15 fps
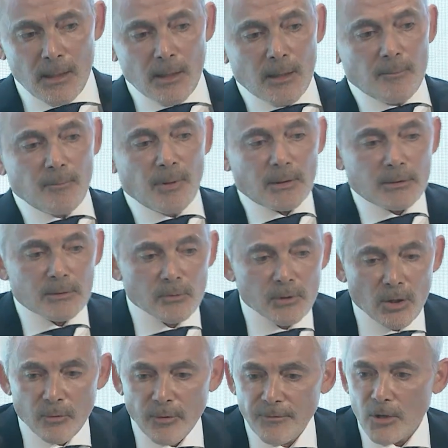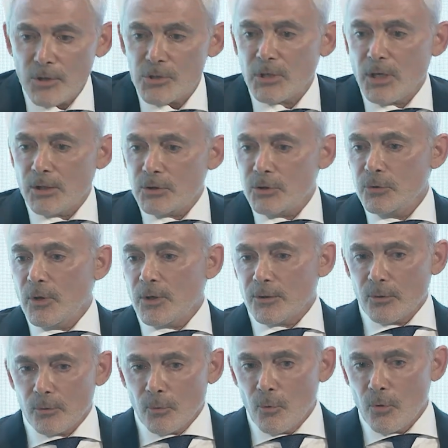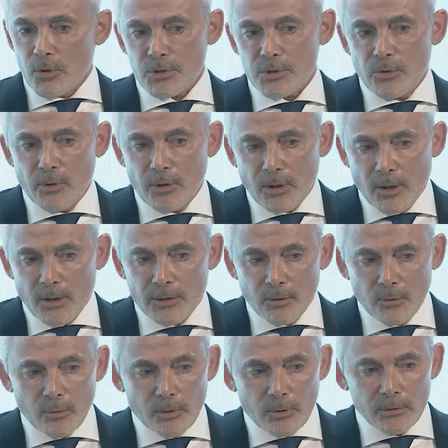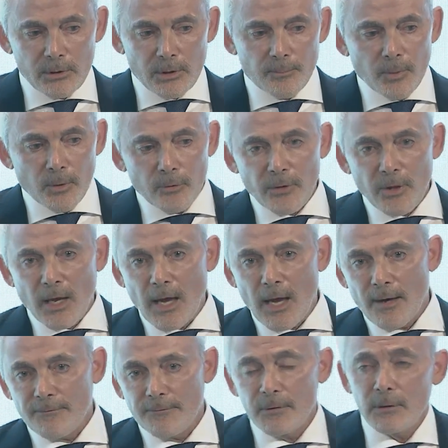But, we've also got two other wars going on in the world that both have